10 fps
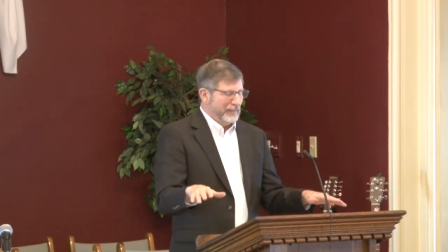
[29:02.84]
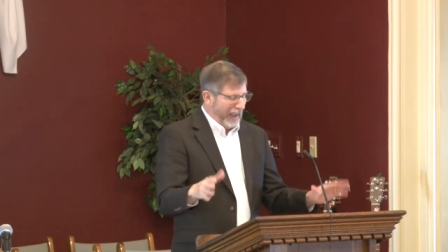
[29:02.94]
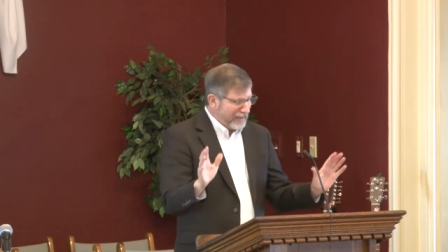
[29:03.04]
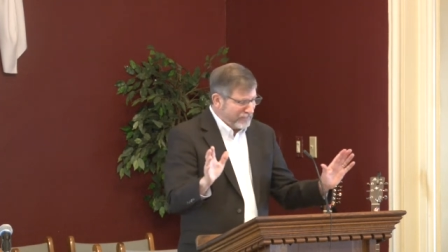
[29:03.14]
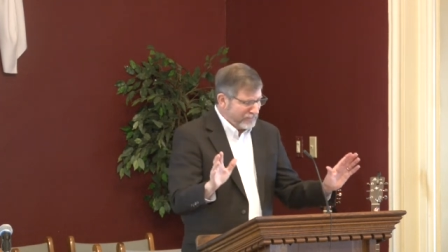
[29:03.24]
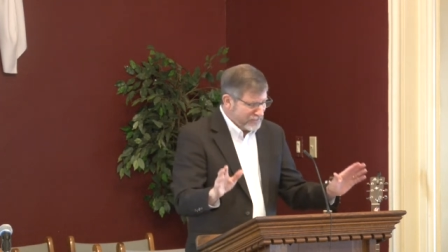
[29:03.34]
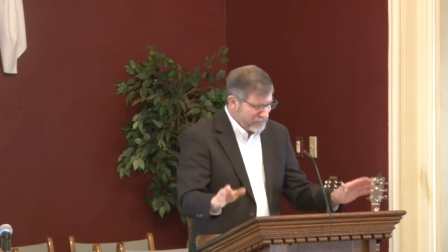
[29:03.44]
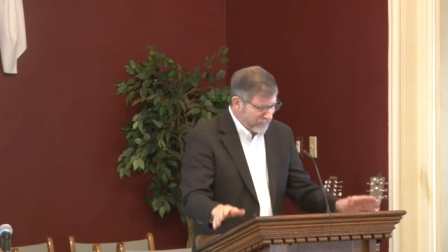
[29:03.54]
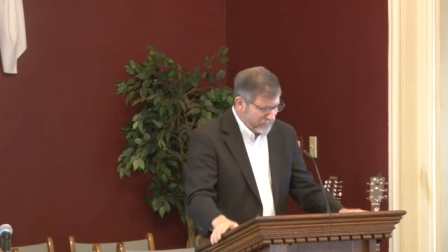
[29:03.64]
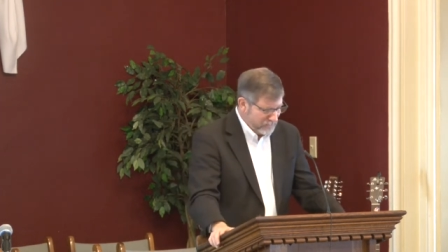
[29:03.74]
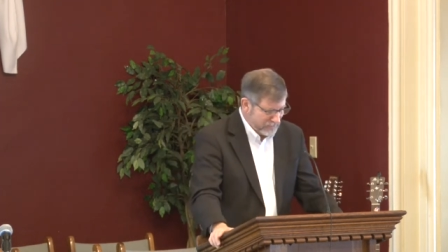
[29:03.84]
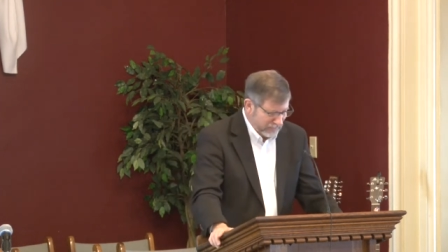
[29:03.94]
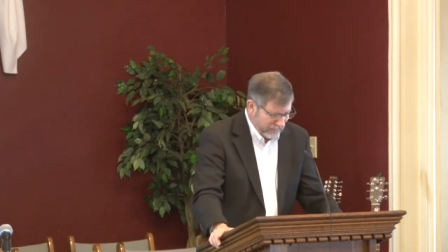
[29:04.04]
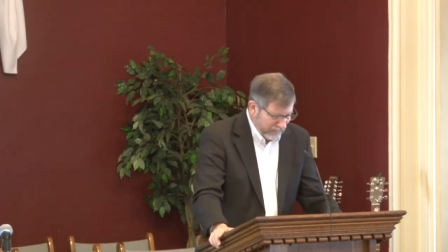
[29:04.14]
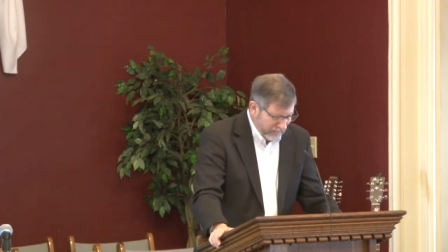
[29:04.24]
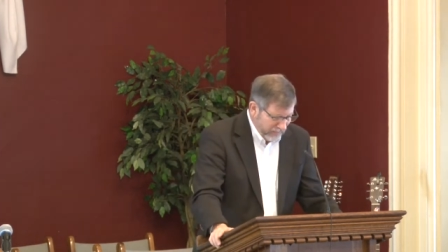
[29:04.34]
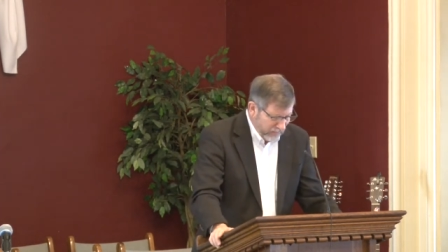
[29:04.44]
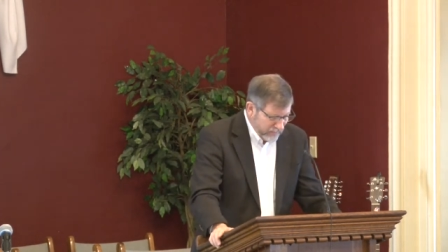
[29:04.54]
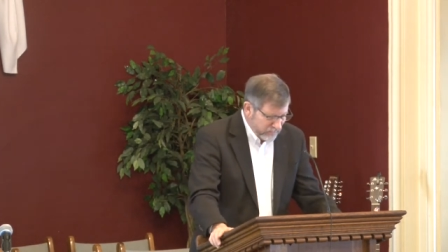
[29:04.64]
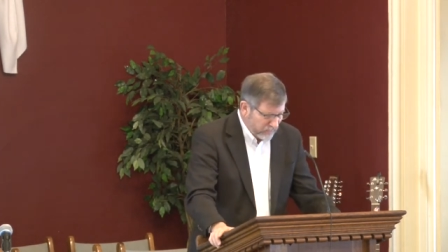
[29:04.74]
That's the solution.
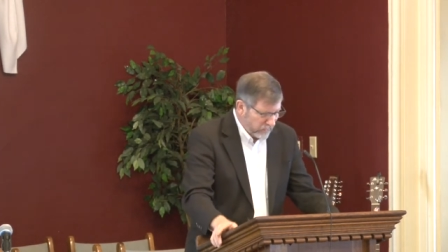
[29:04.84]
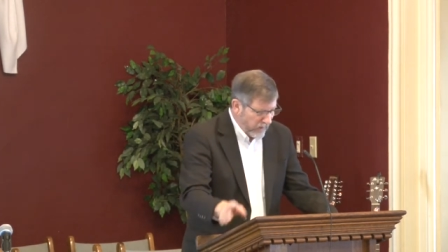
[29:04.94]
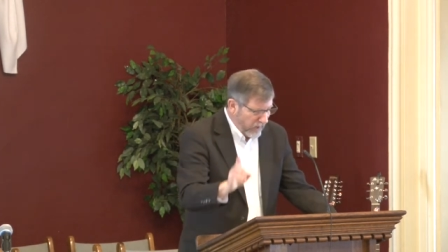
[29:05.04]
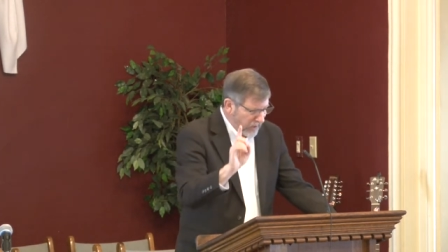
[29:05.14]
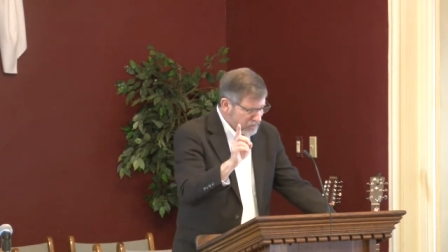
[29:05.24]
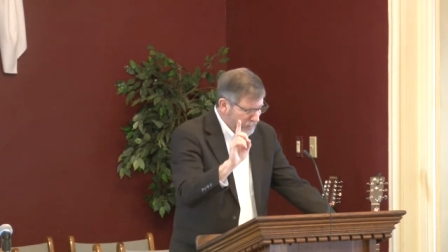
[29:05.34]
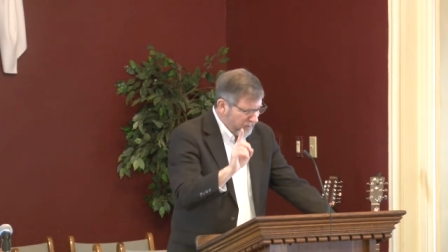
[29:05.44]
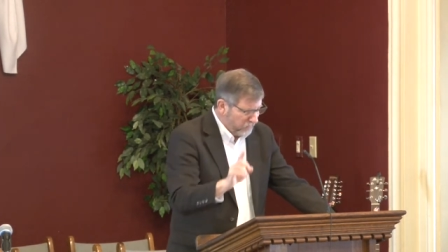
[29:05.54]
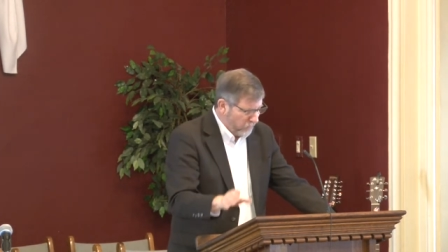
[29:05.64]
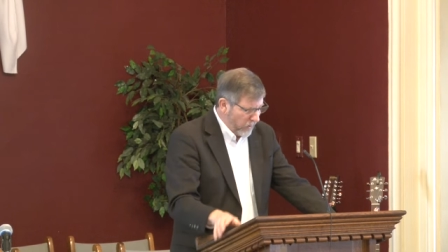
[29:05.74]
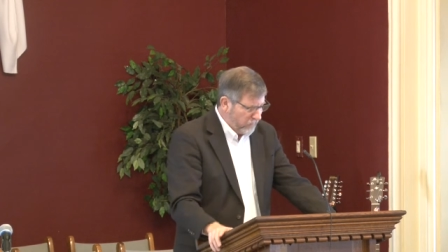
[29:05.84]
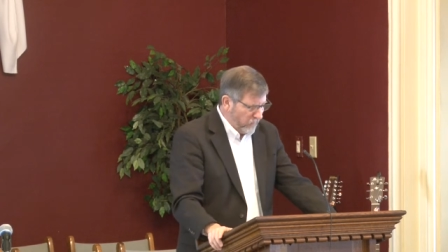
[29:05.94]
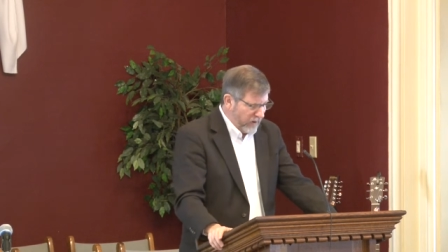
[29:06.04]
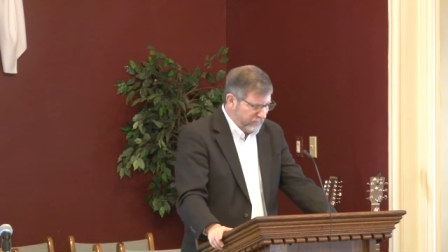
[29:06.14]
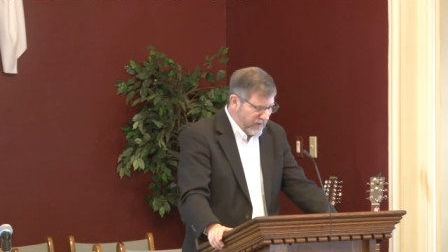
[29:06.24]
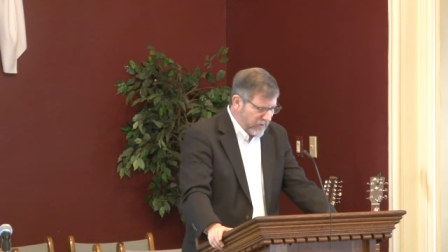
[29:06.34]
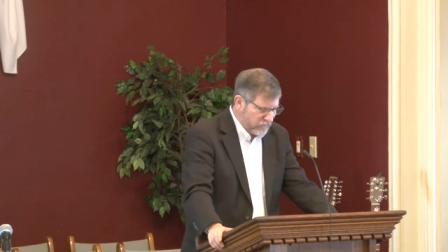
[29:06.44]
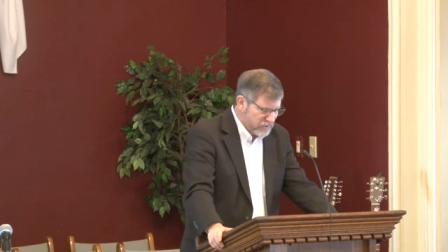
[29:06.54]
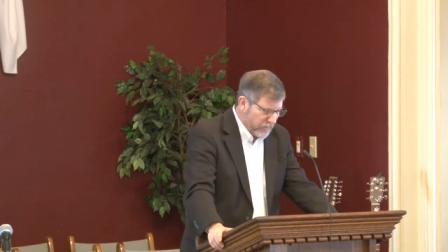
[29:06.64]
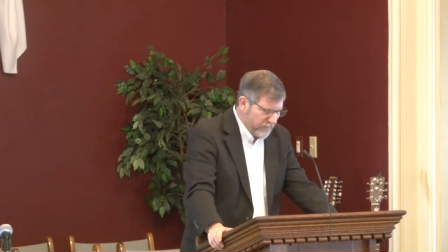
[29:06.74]
So the husband of one wife, I
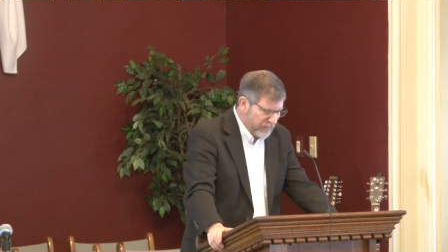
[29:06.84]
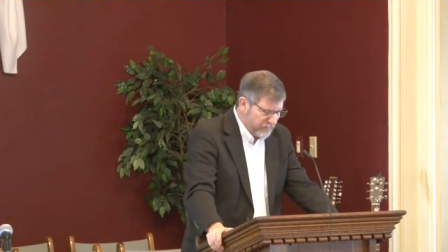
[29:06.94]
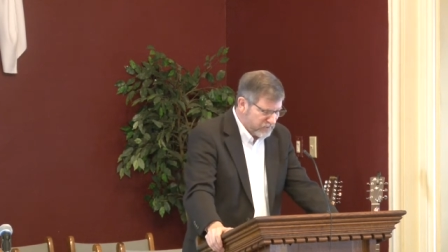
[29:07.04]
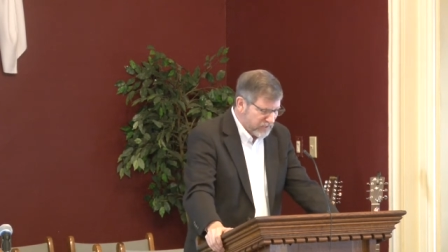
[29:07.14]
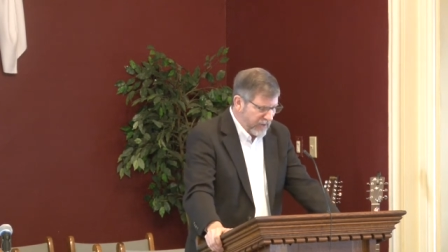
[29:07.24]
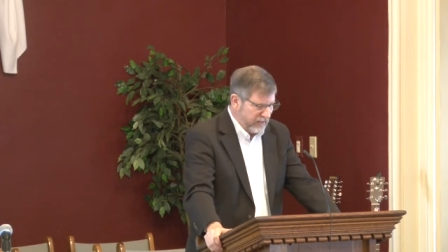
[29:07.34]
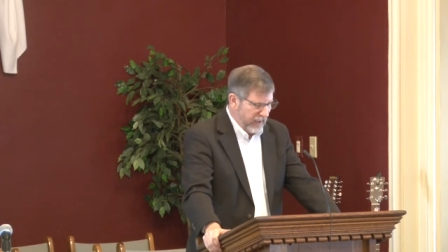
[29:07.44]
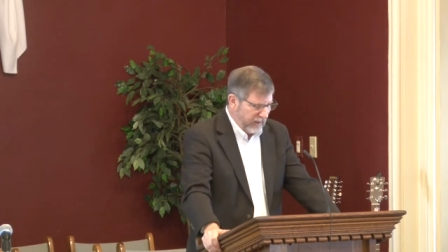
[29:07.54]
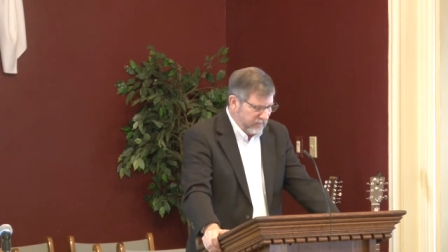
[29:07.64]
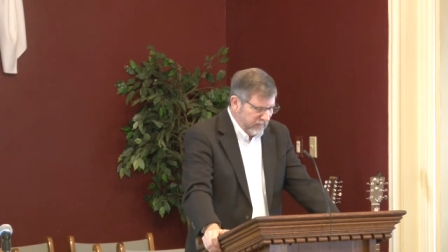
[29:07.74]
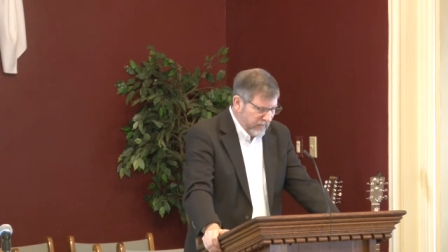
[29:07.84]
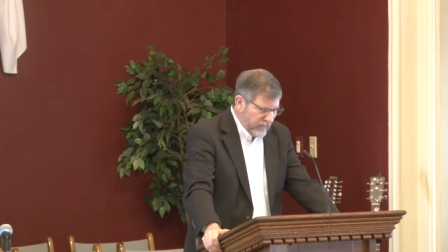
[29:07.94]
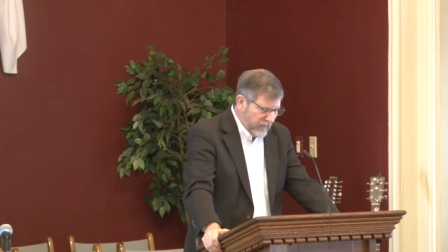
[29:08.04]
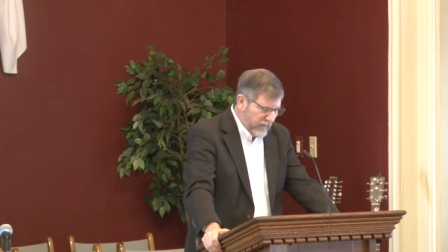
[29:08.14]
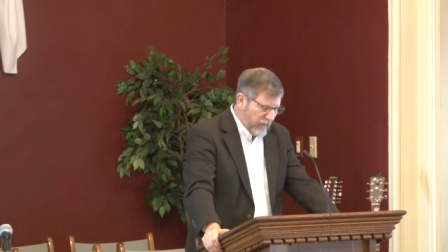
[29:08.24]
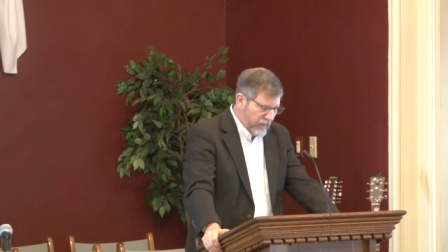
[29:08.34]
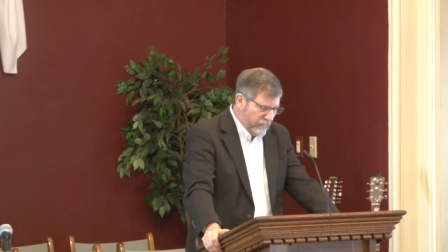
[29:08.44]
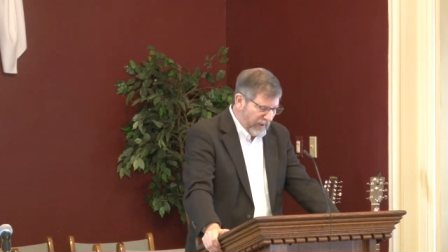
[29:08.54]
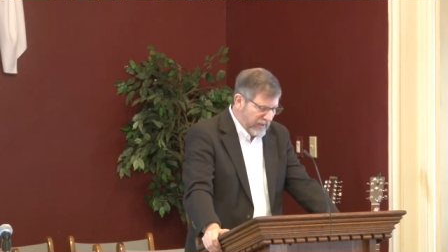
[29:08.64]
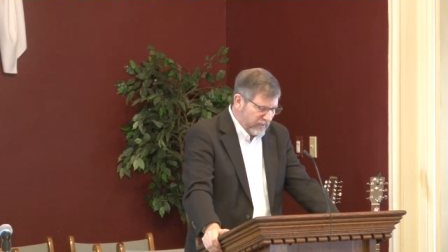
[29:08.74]
know some people say that uh, a
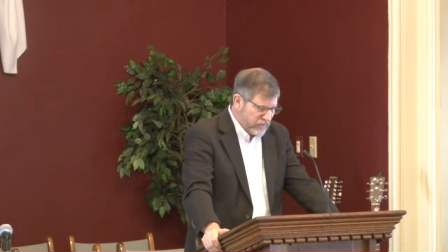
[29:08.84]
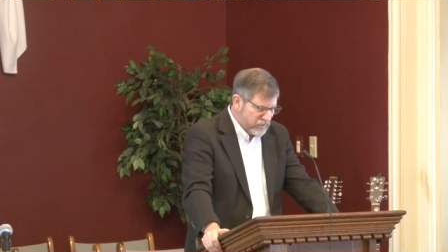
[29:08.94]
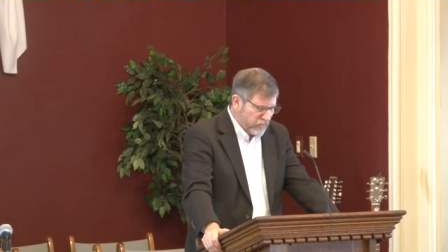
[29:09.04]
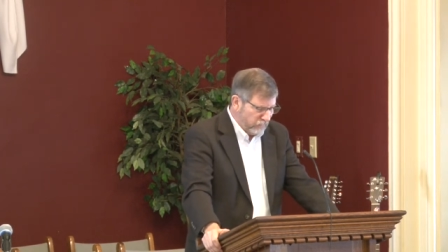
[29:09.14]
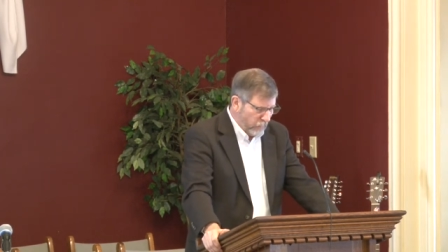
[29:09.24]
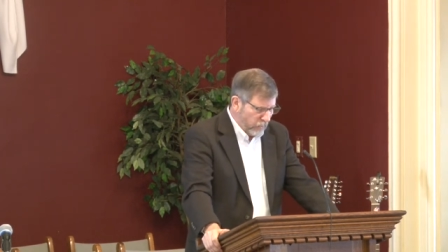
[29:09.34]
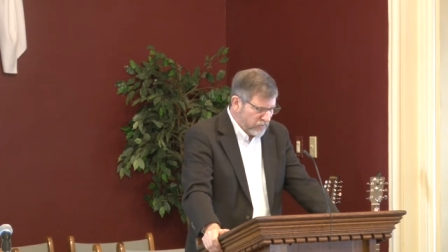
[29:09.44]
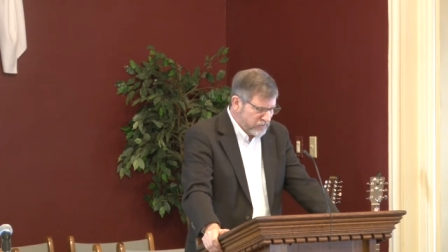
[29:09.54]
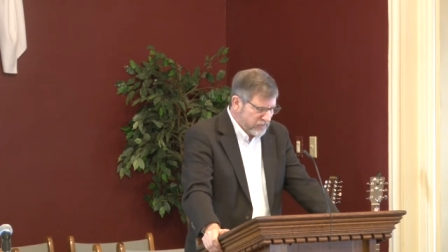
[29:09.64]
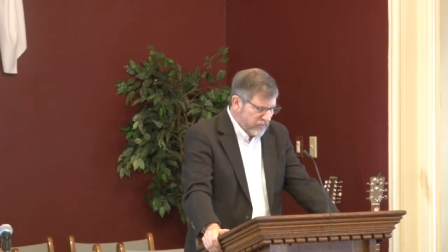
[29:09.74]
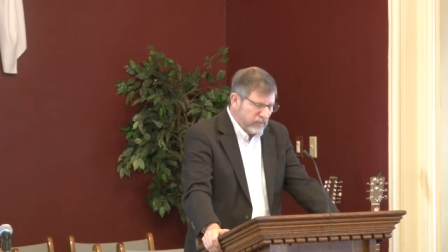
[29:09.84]
man that's divorced,